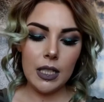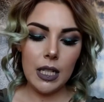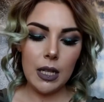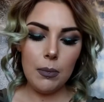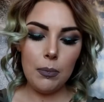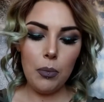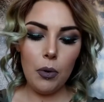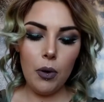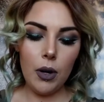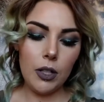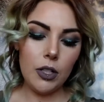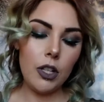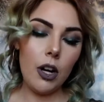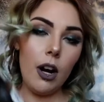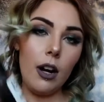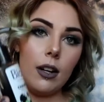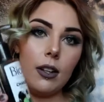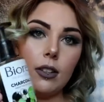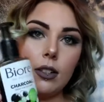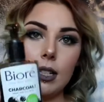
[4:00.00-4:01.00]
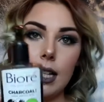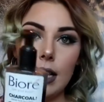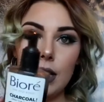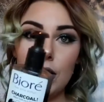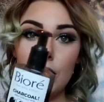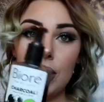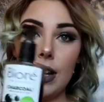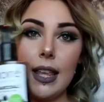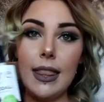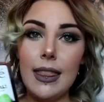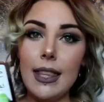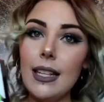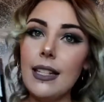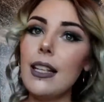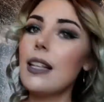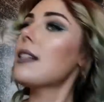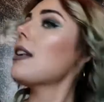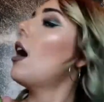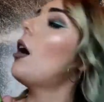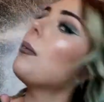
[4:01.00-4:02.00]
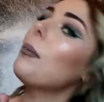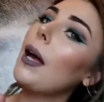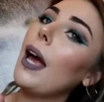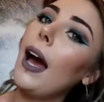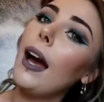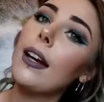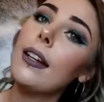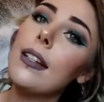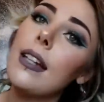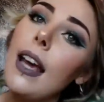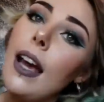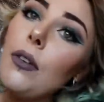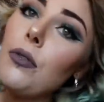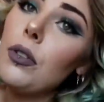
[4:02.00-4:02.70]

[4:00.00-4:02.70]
Deep Pore Charcoal Cleanser, and this has helped my acne.